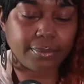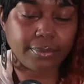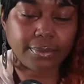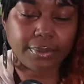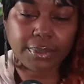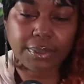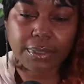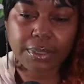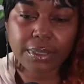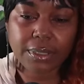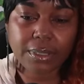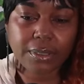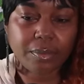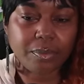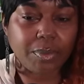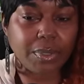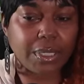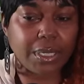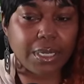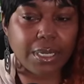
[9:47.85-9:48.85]
For sure.
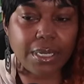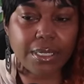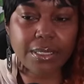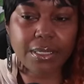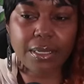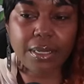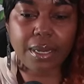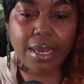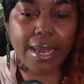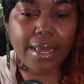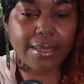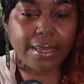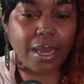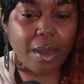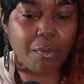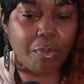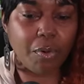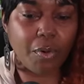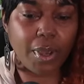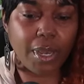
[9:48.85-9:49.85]
For because sure. Uh, at
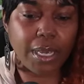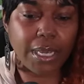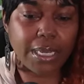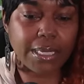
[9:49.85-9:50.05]
that point,